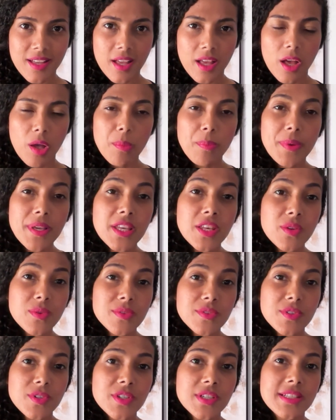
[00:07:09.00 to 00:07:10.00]
helping
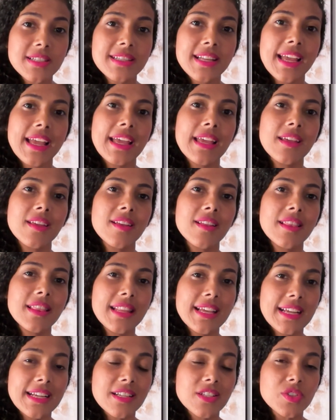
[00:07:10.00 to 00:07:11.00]
users stay
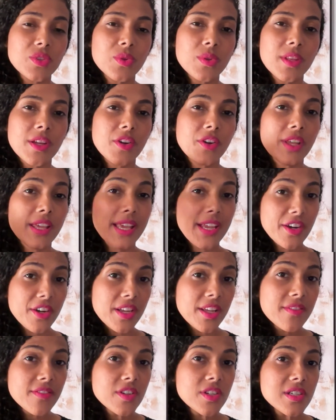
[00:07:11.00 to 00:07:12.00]
linked to their
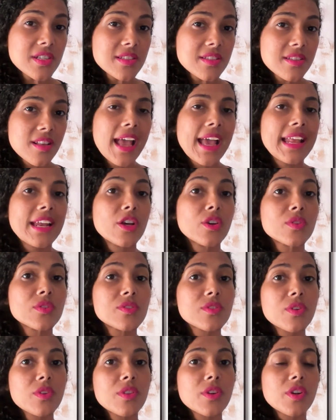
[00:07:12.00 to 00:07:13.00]
caregivers and
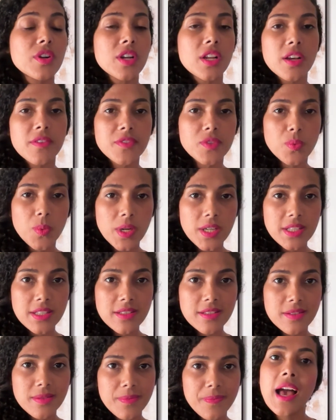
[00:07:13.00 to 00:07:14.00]
also their loved
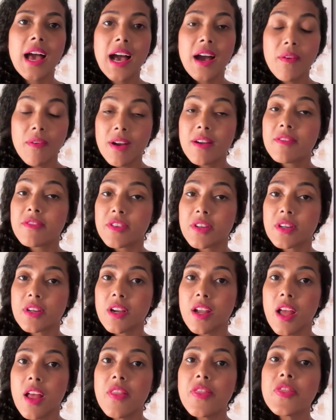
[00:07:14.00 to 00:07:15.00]
ones.
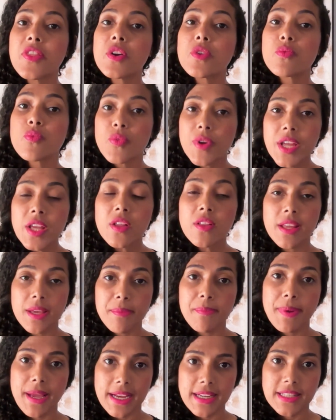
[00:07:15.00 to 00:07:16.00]
However, the real
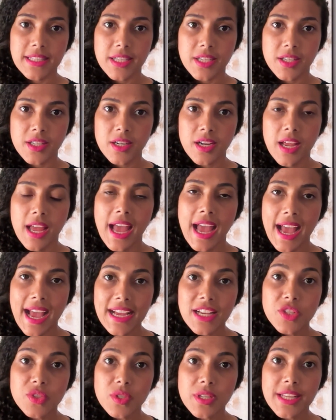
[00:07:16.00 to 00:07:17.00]
impact here
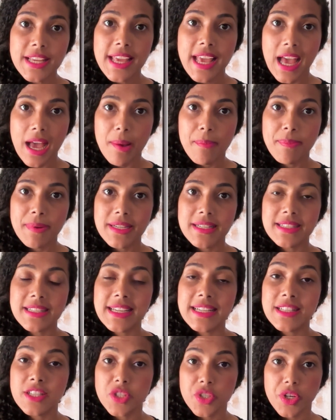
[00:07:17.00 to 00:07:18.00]
actually happened
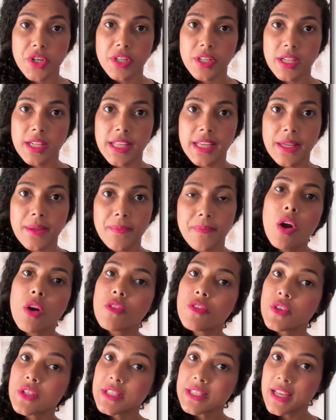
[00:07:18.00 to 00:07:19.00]
internally.
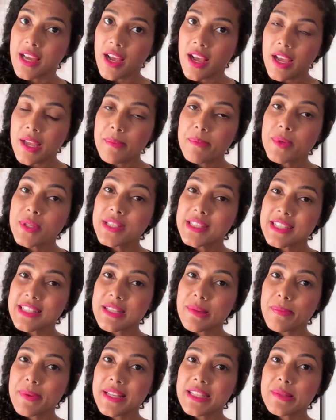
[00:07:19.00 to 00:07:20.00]
Over time,
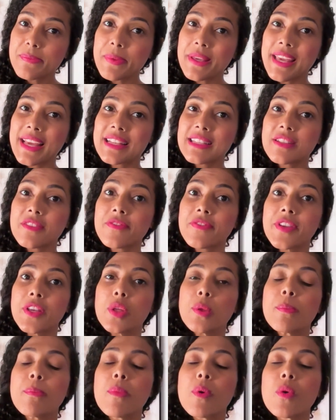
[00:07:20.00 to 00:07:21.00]
participants began to
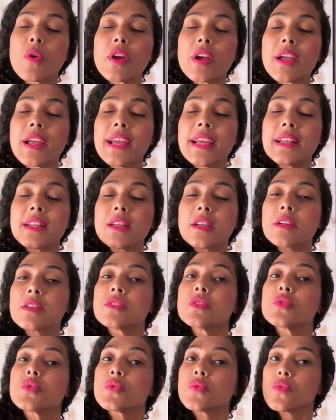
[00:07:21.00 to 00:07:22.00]
feel more in
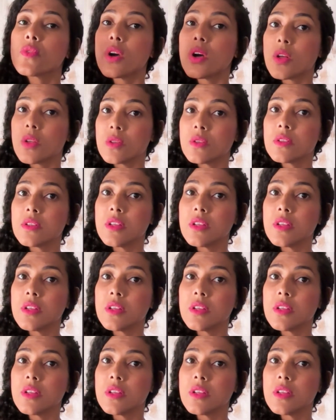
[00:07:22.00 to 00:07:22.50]
control.